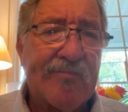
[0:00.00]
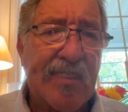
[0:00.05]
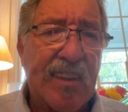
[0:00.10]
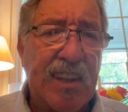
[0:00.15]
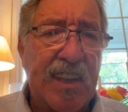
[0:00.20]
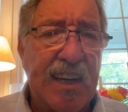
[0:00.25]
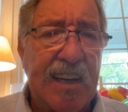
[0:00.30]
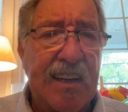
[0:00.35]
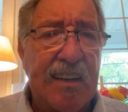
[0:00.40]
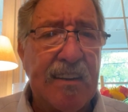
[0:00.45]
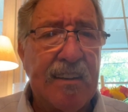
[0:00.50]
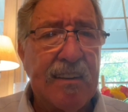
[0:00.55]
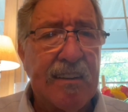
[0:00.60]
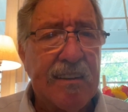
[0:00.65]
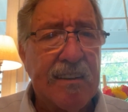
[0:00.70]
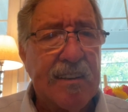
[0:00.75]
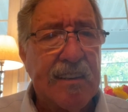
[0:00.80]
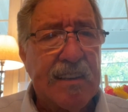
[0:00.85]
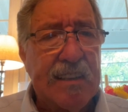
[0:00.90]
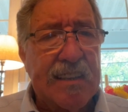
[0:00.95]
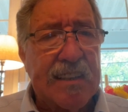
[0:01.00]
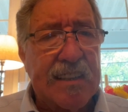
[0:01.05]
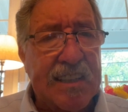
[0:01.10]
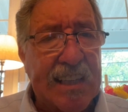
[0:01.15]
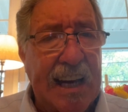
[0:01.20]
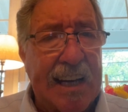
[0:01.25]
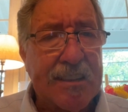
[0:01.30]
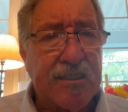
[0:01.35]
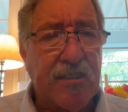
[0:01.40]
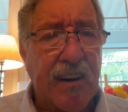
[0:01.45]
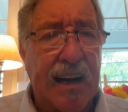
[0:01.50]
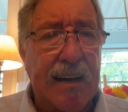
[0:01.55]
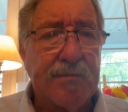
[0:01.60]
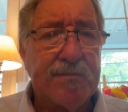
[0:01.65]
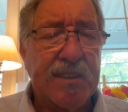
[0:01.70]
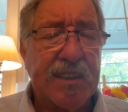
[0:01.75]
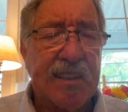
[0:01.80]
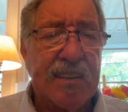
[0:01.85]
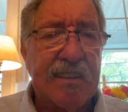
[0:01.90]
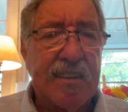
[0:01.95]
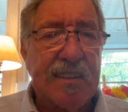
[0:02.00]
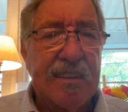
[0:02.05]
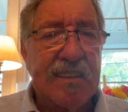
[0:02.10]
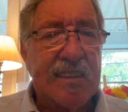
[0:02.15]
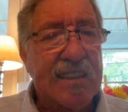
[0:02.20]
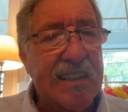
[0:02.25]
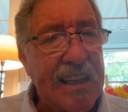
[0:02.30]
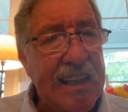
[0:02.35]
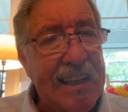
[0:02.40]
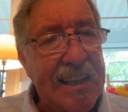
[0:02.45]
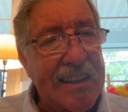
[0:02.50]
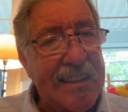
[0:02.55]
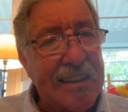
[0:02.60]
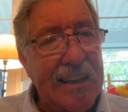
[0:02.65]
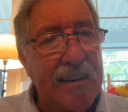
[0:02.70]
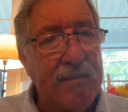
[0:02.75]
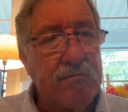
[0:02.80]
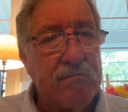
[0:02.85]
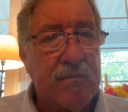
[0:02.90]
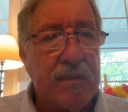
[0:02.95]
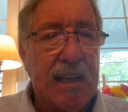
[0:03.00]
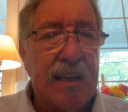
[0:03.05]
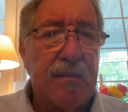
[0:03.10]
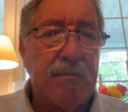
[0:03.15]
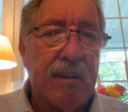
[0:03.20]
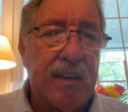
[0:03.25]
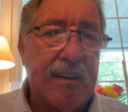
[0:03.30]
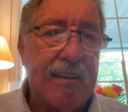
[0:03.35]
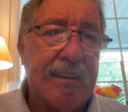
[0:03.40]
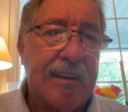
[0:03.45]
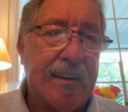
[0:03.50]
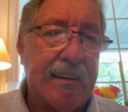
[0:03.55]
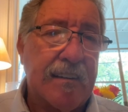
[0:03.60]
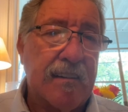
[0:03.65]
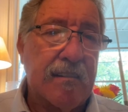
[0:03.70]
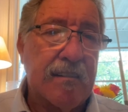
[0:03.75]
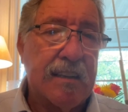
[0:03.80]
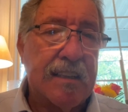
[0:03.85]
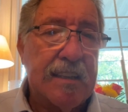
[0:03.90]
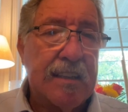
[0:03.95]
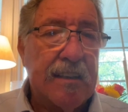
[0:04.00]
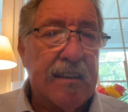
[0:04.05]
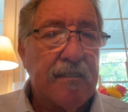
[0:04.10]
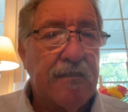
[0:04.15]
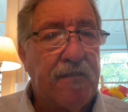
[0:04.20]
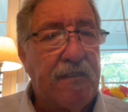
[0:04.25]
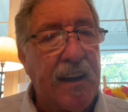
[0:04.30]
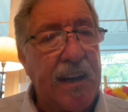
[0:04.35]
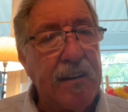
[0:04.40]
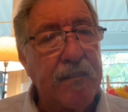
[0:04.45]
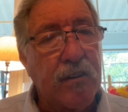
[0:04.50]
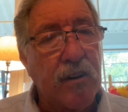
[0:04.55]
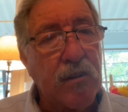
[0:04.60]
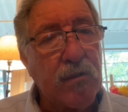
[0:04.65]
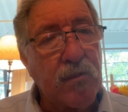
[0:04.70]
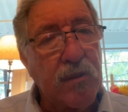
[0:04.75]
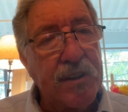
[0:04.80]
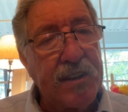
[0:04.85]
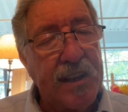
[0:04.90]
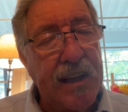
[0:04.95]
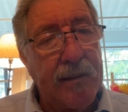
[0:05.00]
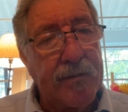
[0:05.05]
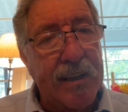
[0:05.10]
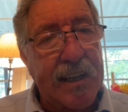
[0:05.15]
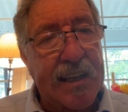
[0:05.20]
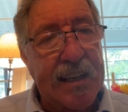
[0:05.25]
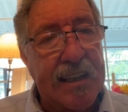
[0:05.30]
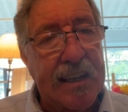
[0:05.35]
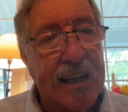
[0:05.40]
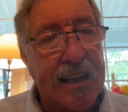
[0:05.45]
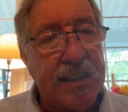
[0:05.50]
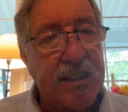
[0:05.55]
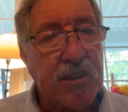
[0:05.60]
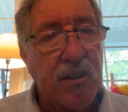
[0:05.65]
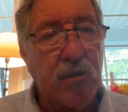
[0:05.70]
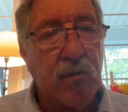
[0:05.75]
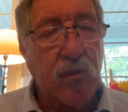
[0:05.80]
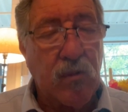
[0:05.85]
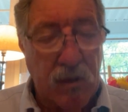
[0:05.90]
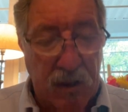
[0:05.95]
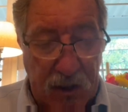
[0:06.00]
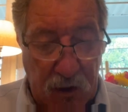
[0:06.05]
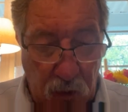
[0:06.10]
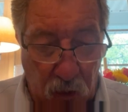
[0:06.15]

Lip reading: the satraps, seeing that maybe their favor with Nebuchadnezzar was